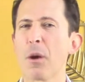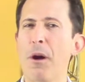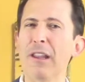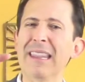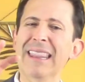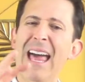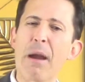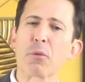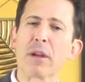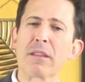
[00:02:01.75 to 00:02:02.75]
about
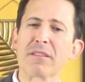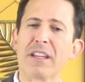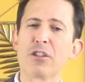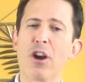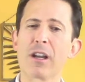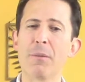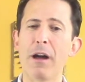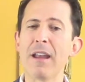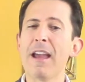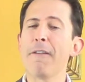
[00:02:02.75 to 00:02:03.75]
labyrinth, they talk about